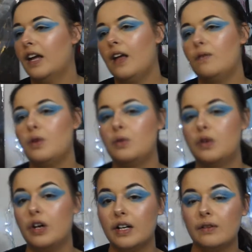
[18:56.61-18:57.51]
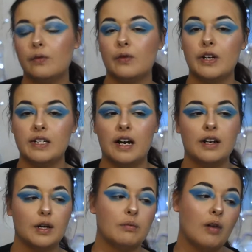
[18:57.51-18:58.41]
if you could have
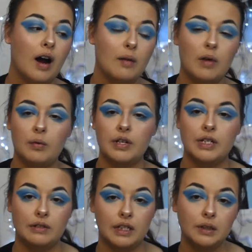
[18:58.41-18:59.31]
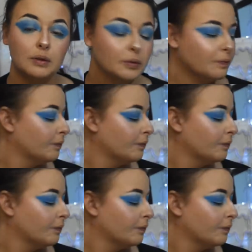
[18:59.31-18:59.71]
redone your prom, what would you do?